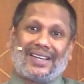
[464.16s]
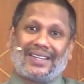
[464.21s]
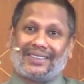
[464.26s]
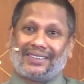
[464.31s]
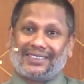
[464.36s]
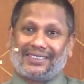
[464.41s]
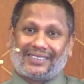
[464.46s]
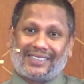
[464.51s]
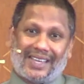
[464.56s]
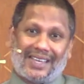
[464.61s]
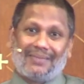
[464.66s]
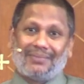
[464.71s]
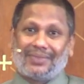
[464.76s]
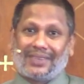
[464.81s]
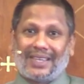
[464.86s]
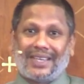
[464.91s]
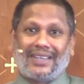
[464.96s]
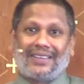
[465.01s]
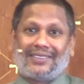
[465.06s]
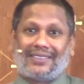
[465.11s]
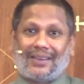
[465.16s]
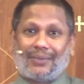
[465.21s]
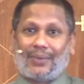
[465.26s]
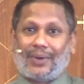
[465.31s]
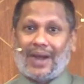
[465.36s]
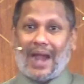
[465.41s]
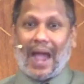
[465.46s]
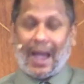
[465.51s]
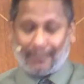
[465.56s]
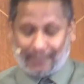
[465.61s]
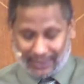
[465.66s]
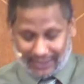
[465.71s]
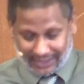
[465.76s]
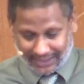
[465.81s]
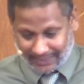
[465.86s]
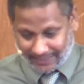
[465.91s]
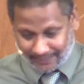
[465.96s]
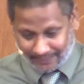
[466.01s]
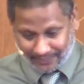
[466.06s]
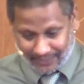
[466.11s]
the same things that were happening
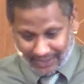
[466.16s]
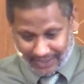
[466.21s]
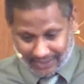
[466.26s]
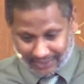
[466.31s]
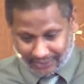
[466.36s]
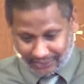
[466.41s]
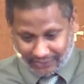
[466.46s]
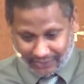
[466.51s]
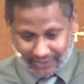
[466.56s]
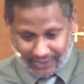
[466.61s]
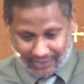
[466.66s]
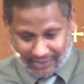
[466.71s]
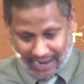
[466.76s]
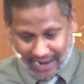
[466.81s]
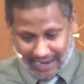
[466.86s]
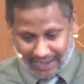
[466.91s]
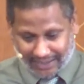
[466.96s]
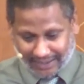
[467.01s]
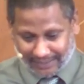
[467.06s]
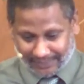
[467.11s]
in the synagogue.